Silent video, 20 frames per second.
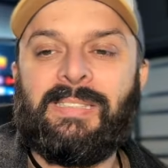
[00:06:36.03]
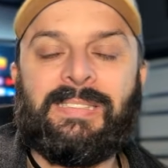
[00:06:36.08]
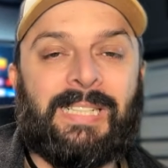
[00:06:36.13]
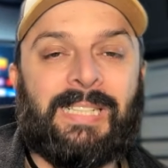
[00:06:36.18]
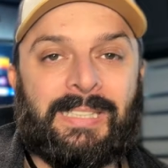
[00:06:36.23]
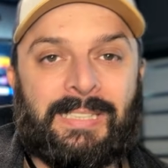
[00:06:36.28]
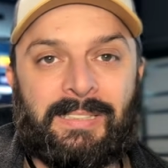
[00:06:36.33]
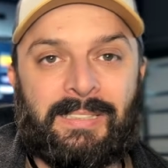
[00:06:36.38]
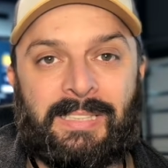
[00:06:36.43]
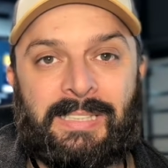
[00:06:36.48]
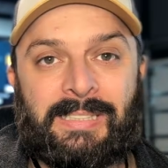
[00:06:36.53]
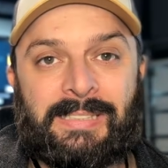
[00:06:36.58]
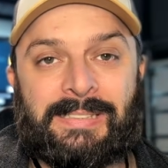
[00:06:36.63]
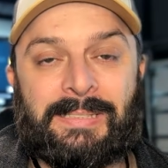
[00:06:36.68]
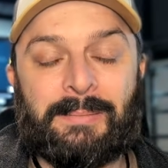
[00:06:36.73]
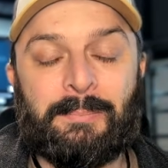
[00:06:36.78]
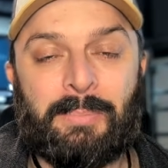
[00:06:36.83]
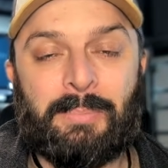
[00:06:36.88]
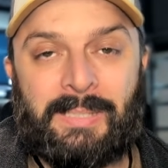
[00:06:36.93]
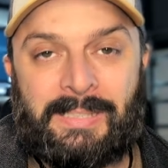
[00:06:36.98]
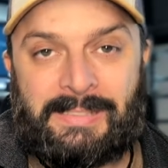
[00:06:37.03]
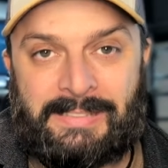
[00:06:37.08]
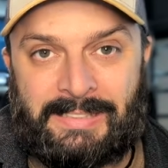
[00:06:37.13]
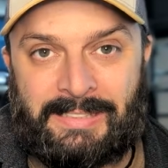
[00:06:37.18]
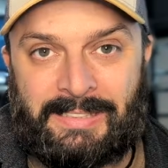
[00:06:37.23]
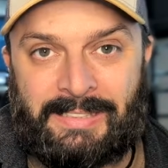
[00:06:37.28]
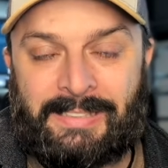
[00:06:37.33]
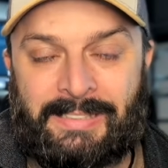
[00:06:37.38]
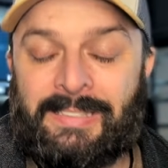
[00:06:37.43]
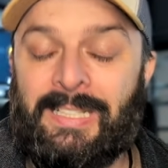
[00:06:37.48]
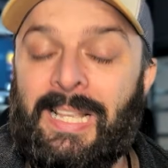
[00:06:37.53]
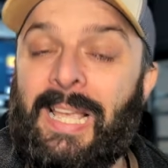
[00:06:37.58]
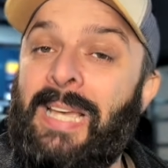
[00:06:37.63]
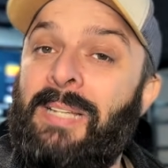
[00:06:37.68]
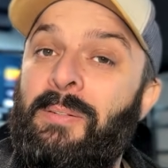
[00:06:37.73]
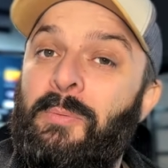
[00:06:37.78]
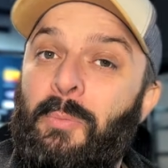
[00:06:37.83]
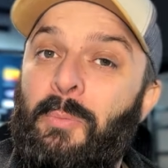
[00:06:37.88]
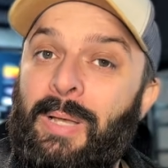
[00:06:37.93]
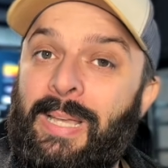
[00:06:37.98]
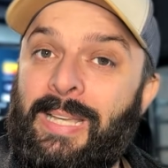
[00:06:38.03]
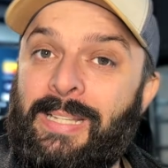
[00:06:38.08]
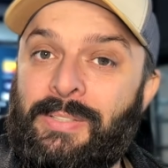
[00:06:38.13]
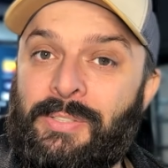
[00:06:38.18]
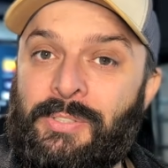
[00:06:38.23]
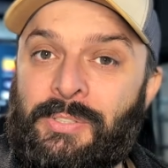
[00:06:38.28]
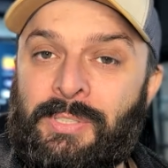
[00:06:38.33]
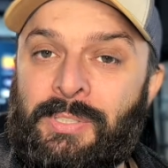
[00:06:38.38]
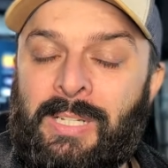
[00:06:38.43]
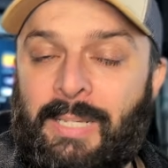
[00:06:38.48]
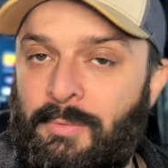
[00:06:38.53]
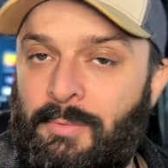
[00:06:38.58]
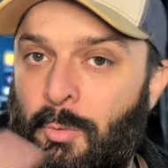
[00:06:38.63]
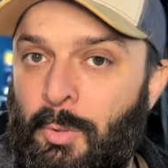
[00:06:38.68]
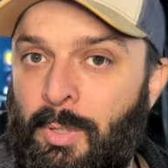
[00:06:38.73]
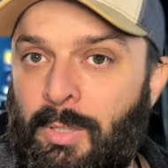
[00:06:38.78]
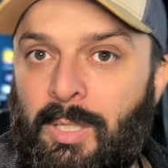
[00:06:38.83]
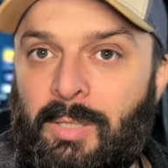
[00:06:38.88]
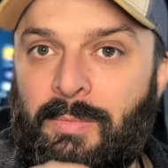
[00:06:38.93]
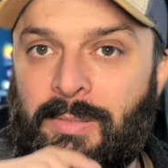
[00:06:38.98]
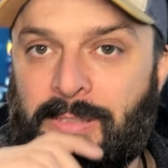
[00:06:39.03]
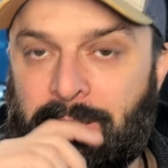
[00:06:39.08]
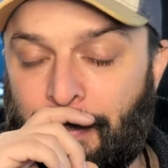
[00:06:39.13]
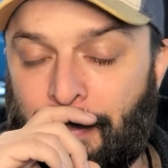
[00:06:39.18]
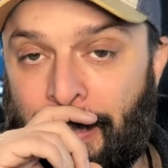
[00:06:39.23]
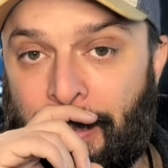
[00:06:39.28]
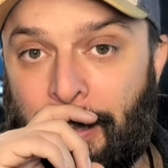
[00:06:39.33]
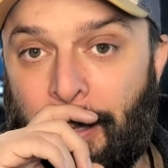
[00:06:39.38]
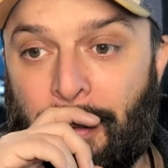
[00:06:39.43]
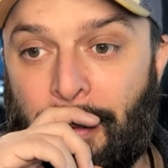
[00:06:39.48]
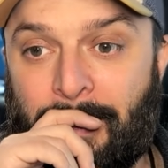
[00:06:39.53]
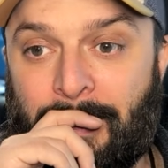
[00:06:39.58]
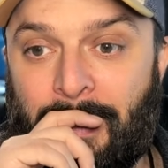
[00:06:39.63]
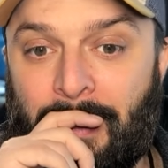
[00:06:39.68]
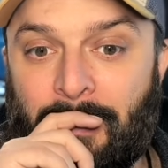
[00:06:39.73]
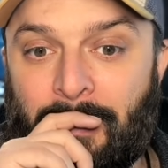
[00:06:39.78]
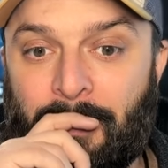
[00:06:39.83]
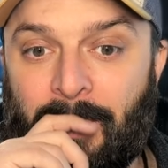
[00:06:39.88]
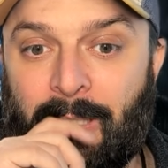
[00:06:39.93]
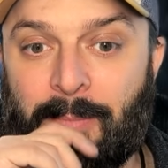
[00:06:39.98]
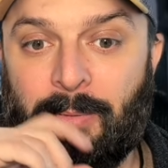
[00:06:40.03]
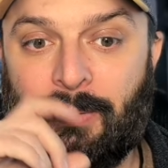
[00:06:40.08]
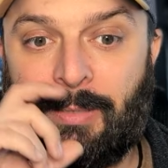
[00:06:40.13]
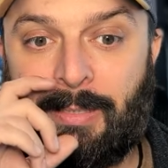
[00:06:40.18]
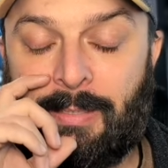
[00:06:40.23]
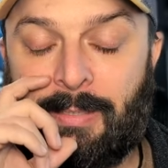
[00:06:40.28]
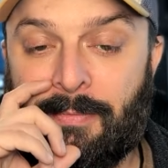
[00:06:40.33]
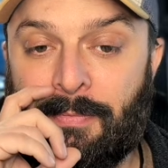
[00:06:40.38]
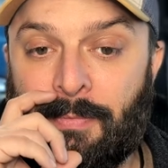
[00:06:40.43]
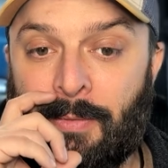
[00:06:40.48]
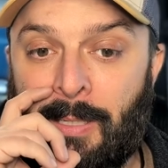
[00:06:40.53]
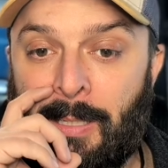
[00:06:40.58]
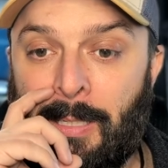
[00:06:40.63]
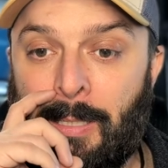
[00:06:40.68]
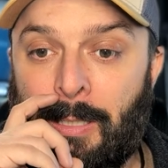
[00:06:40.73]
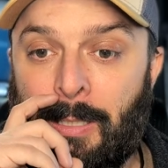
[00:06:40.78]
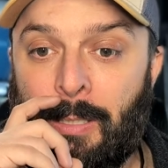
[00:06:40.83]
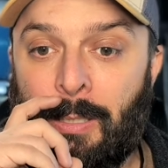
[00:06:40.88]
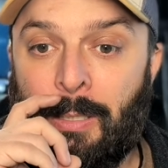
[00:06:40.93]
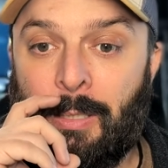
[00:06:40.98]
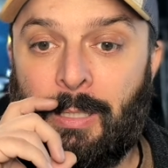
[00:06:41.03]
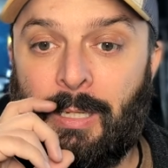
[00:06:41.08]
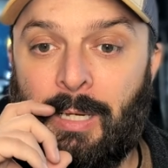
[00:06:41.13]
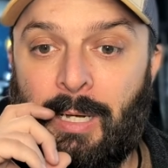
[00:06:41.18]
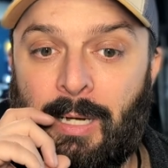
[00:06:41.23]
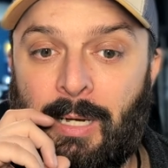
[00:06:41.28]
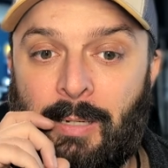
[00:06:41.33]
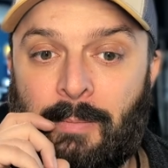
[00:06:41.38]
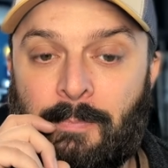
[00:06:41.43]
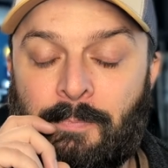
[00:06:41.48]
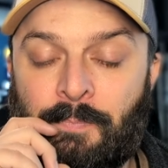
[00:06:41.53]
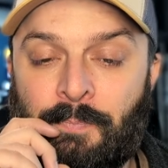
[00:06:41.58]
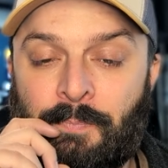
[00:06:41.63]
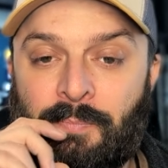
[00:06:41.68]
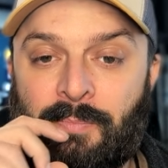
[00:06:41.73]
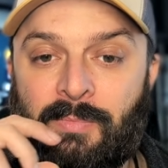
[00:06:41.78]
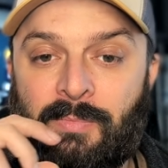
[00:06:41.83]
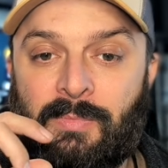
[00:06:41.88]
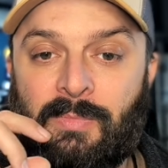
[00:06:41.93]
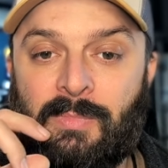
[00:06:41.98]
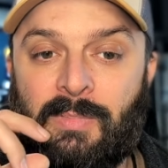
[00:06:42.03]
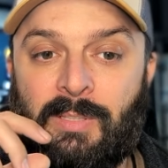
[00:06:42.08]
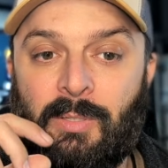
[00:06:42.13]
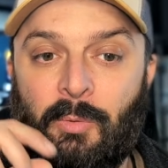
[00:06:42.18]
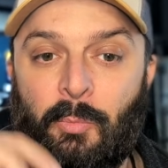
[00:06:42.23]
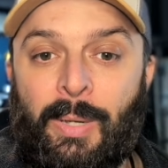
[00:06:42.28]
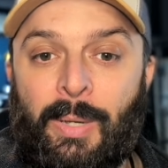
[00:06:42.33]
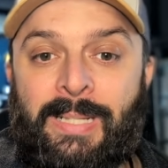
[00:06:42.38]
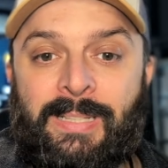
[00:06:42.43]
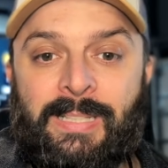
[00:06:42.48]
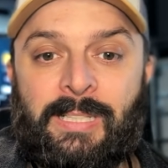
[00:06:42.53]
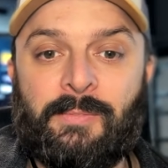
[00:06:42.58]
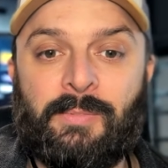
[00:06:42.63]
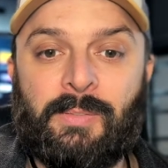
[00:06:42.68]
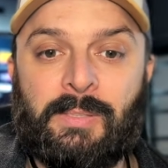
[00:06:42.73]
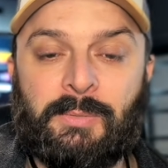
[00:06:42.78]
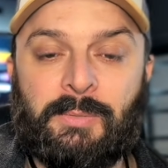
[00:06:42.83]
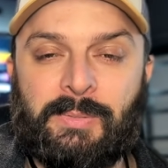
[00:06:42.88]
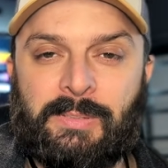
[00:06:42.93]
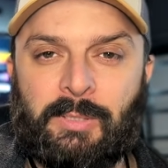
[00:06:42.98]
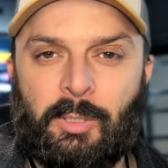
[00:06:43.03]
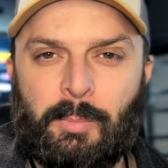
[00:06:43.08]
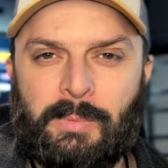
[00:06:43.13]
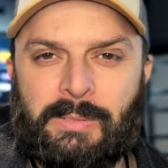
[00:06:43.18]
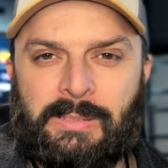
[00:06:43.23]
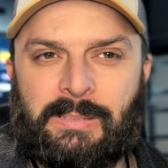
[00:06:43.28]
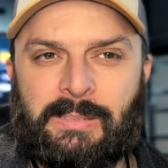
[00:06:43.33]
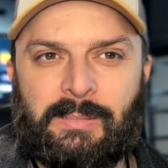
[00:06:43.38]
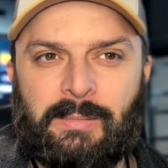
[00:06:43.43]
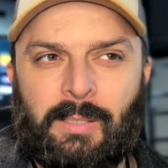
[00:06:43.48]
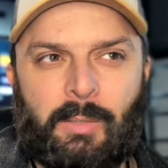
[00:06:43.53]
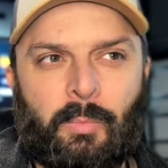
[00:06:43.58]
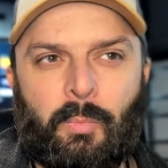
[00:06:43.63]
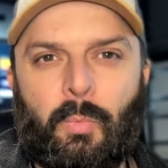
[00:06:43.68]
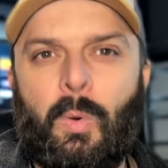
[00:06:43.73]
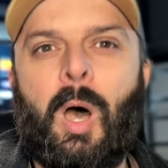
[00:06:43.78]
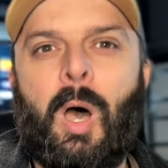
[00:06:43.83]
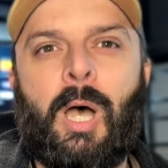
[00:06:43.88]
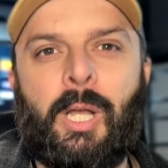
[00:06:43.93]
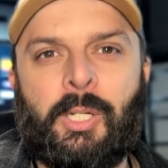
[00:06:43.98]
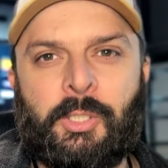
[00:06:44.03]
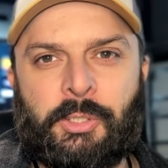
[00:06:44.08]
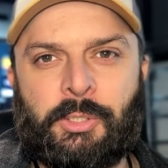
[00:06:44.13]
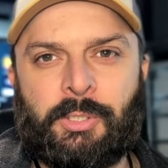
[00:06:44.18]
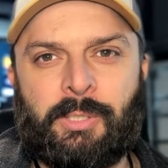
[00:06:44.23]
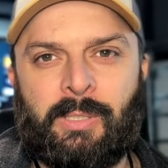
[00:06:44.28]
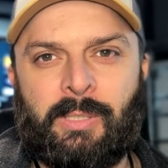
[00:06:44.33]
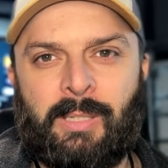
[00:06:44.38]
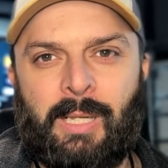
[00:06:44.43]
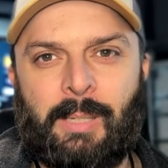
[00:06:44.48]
Secondly, simplicity and weight. I have coilovers on my car now, but I believe um, the weight difference was almost a wash.